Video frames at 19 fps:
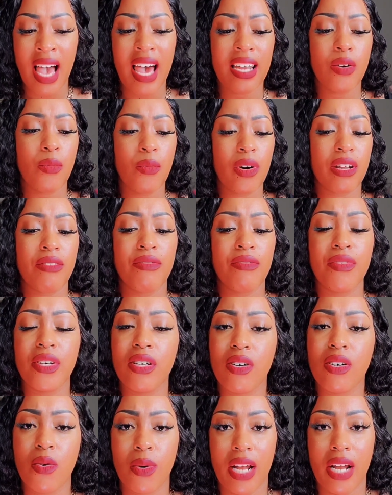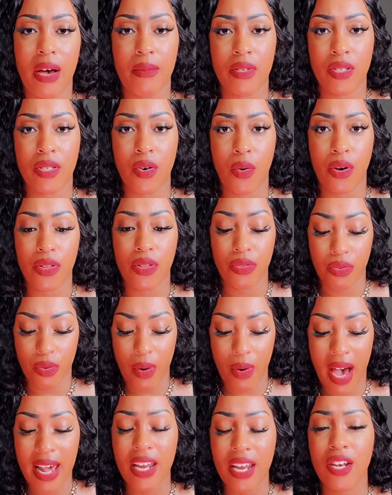I didn't want to feel what I was going
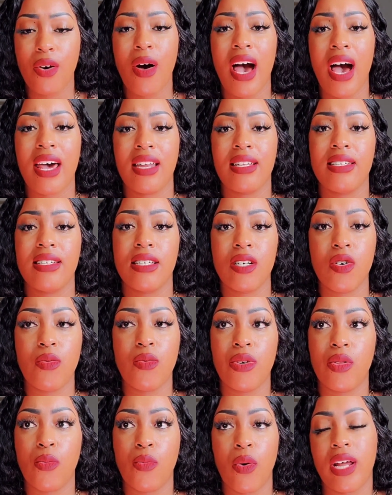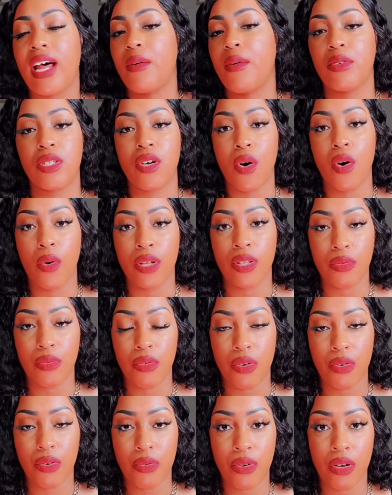through. I didn't know how to deal with what I was going
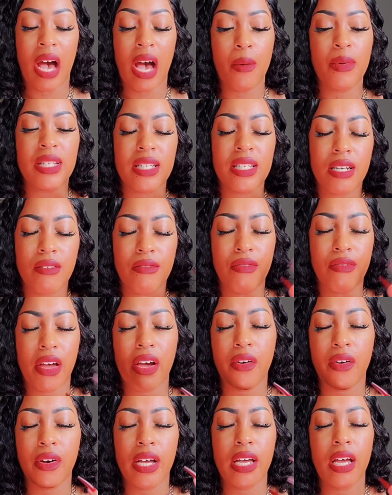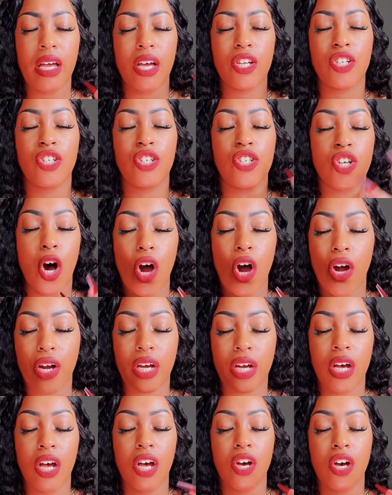through. I was in a very
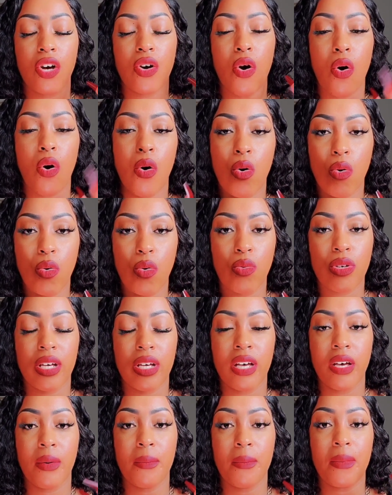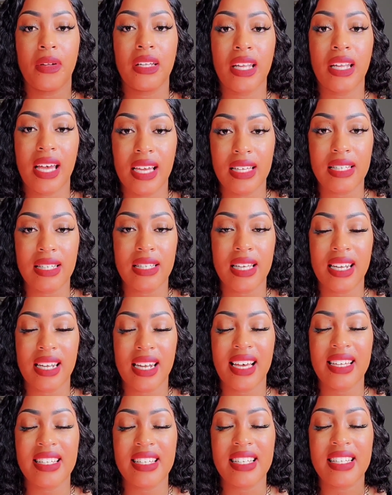dark, cold place, and
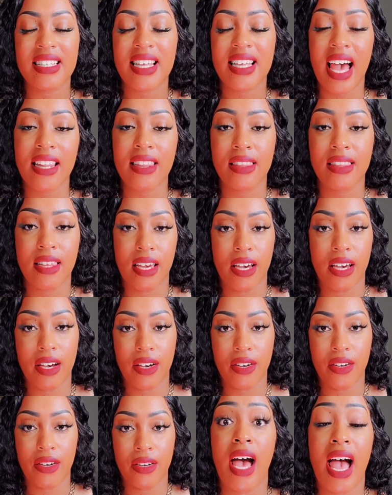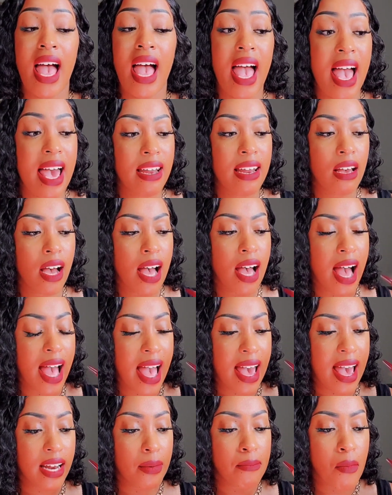I sat there. I had a, I
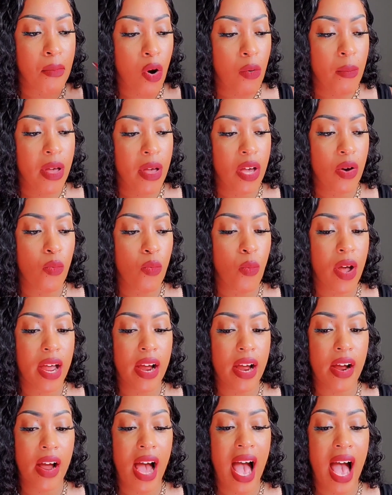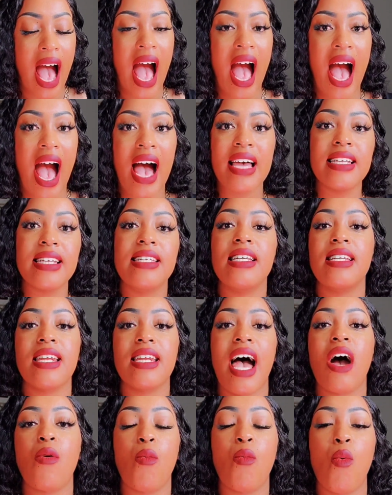had a moment where I did
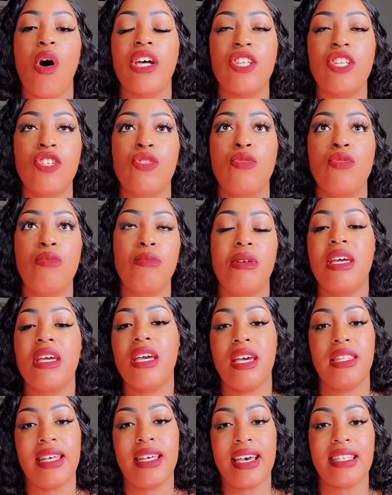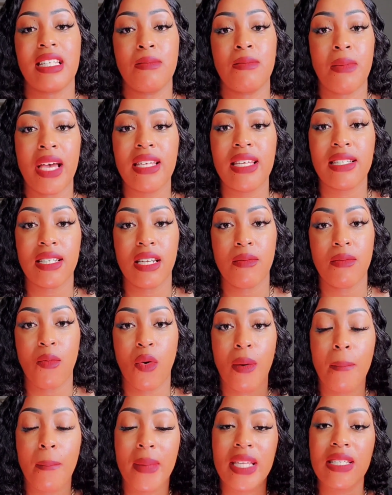not want to be in that space
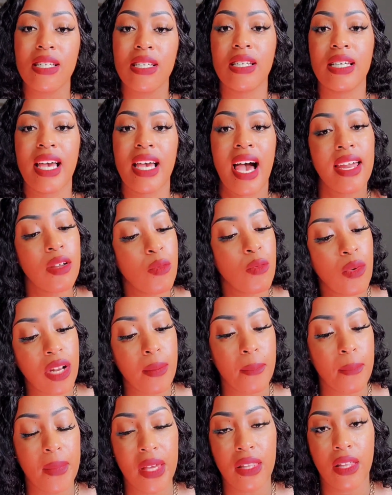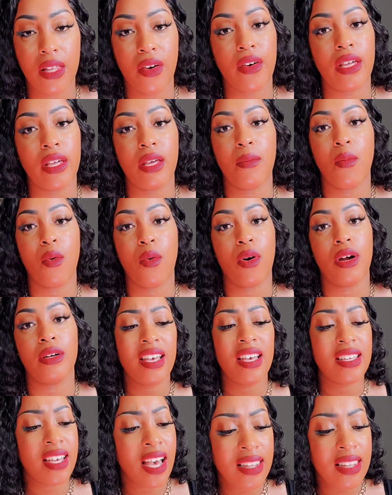anymore. Mentally, I didn't want to be there anymore.
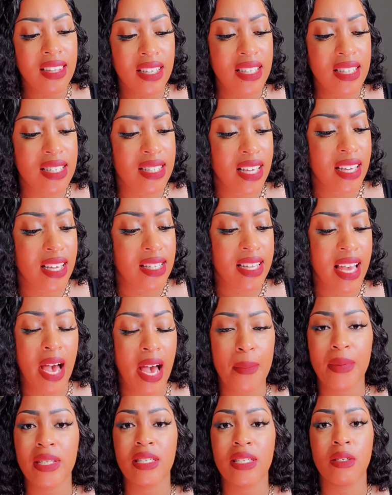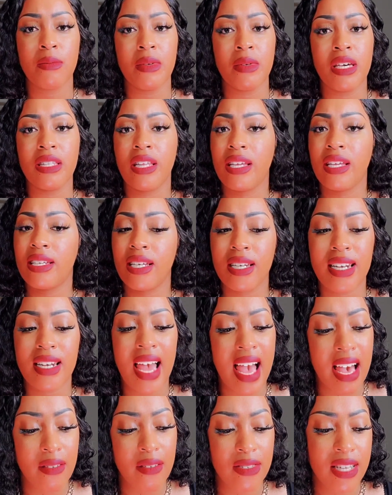Yeah, these things happened to me and they didn't
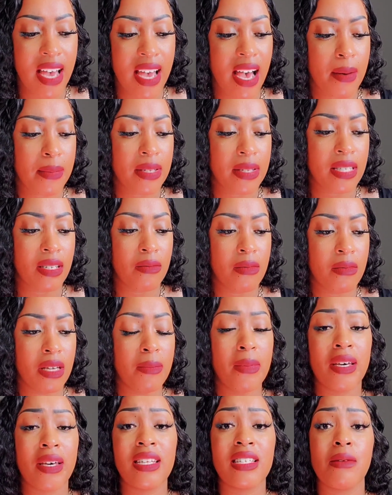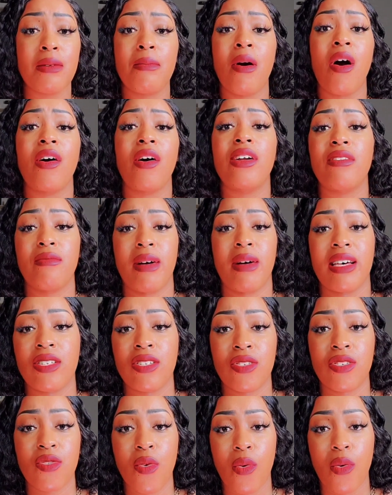have to happen to me, but it's a part of my
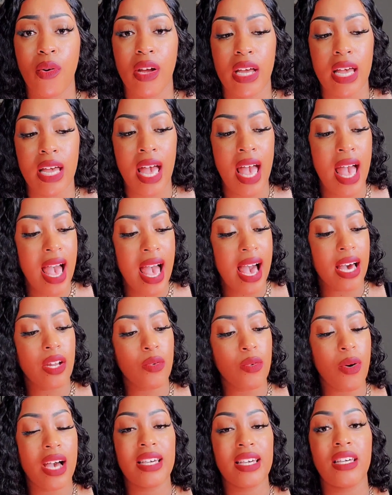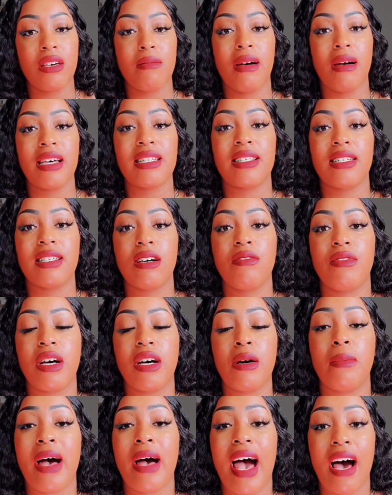story. How do I get myself
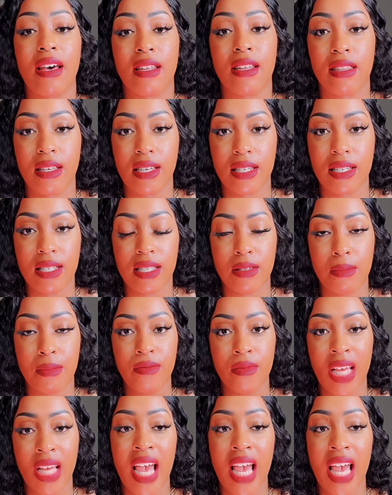up out of this?